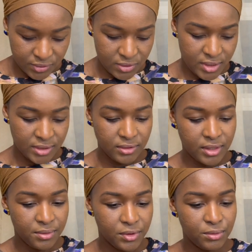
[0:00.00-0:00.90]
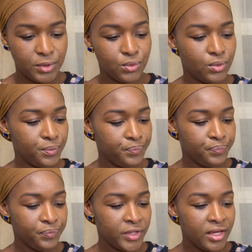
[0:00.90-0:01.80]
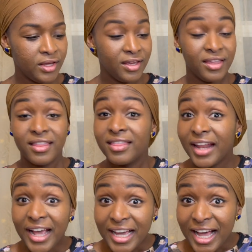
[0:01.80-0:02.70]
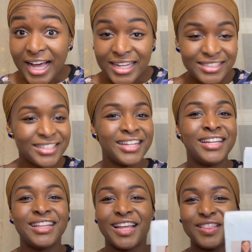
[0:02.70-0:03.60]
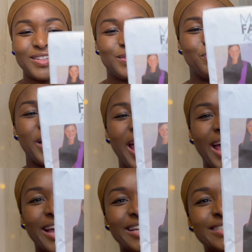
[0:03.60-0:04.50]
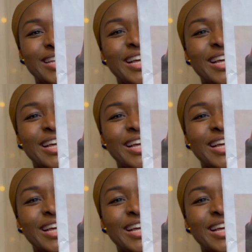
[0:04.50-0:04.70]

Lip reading: So that could be cool. Then I got like this bag,